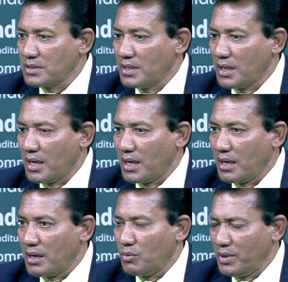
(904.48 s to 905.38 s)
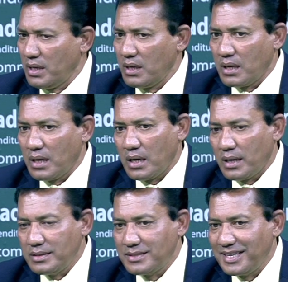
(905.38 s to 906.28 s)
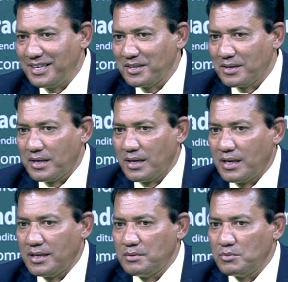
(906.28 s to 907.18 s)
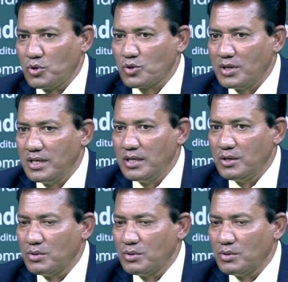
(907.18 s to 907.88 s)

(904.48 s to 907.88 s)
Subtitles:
well, I think not only